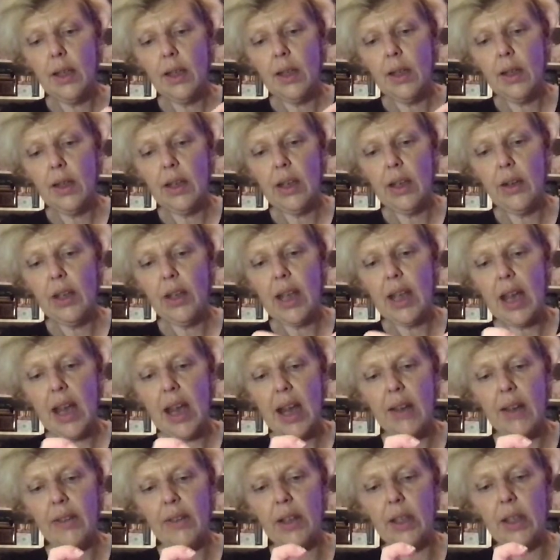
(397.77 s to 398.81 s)
there you
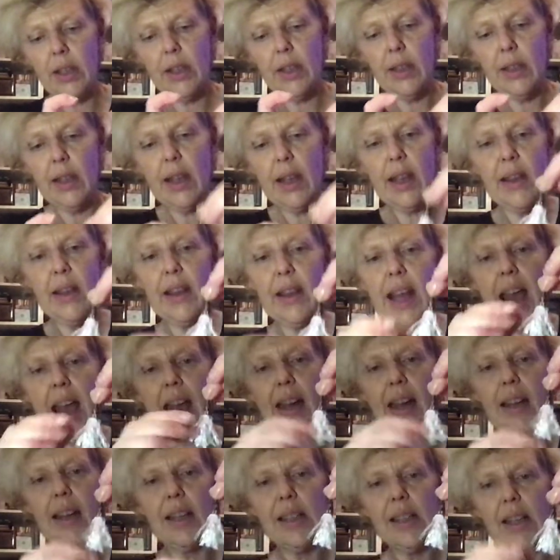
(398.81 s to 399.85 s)
have it. And
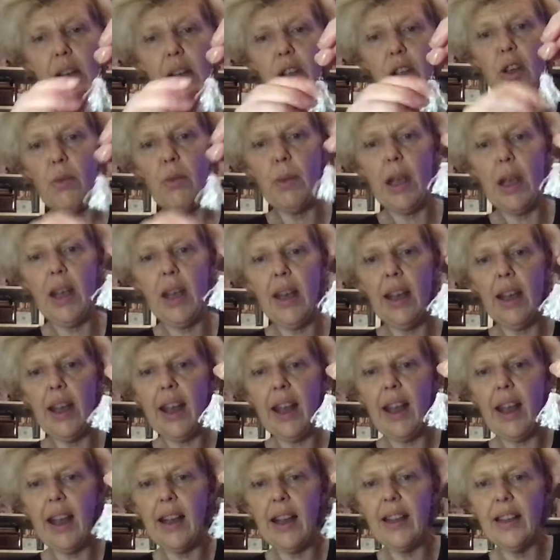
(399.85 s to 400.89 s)
that is how you make
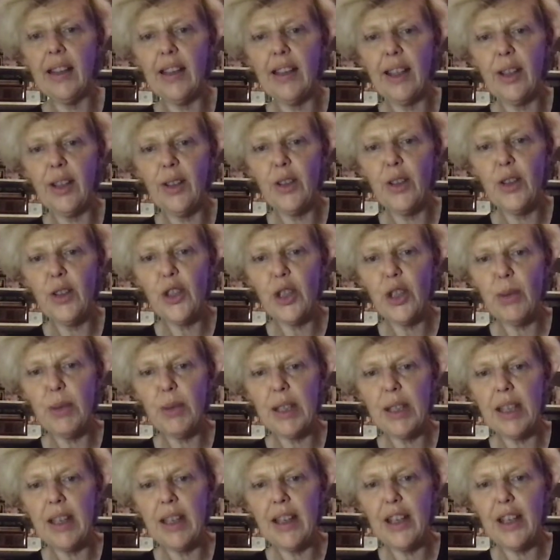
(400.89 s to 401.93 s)
a little
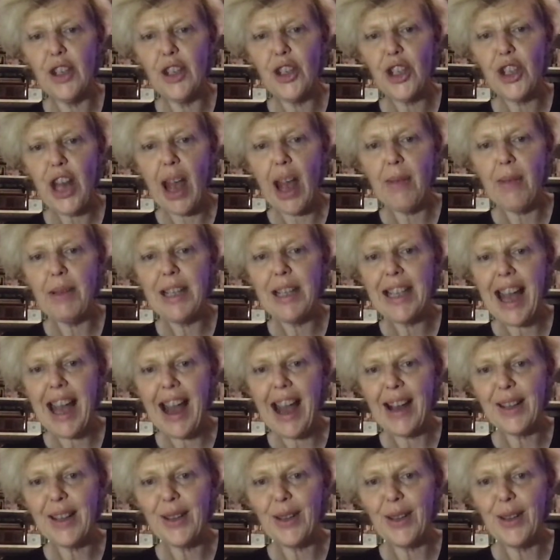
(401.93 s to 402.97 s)
gypsy shabby
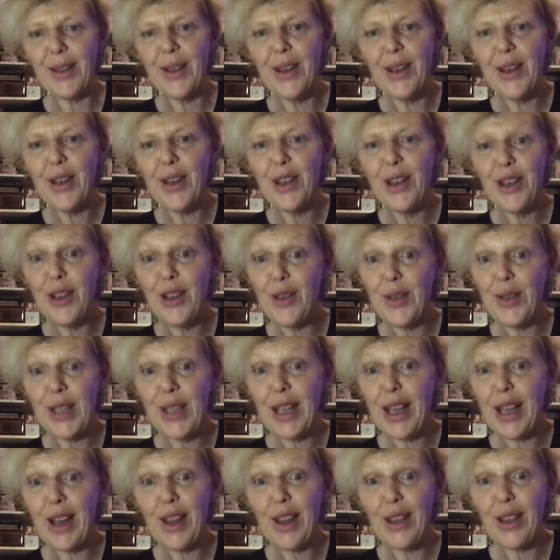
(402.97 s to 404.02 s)
tassel
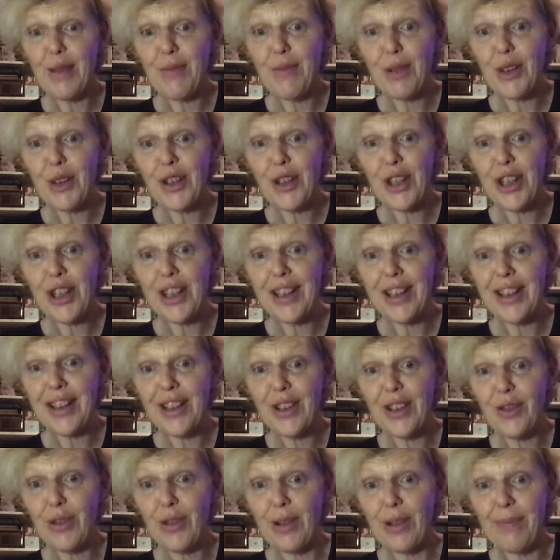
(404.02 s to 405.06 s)
using the merchant
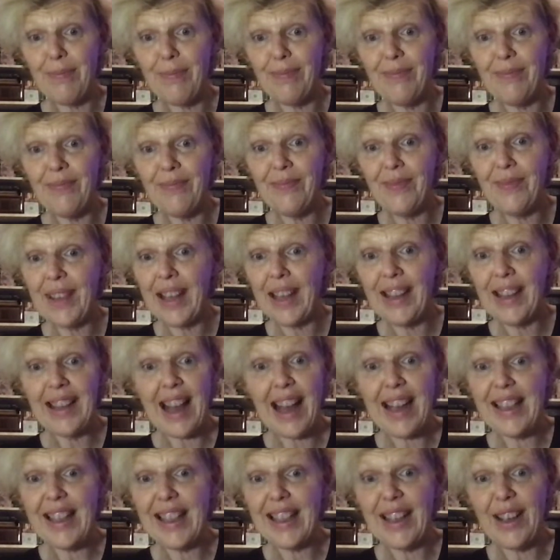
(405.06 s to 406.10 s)
trim.
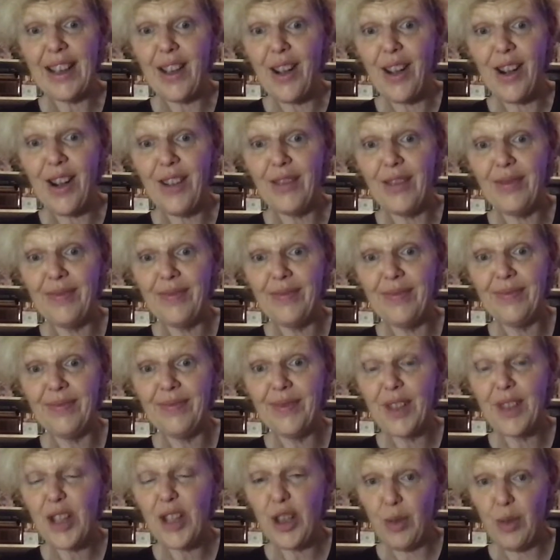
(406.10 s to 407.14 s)
That's it, y'all.
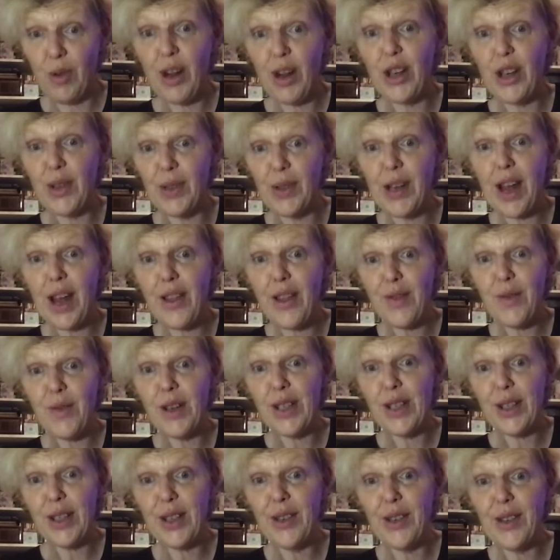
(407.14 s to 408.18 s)
So you want to do another one
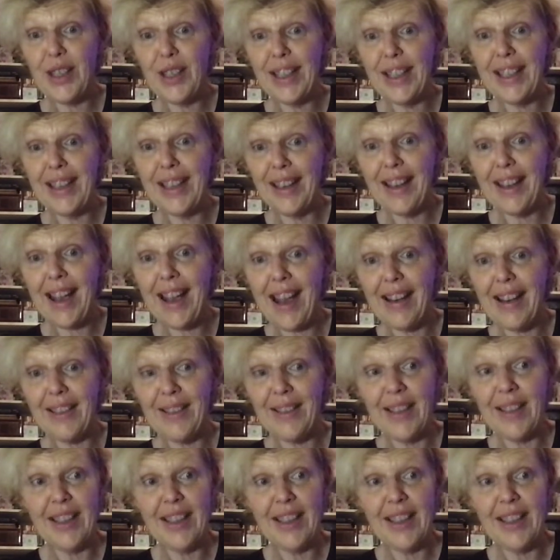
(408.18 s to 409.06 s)
so you can see it again?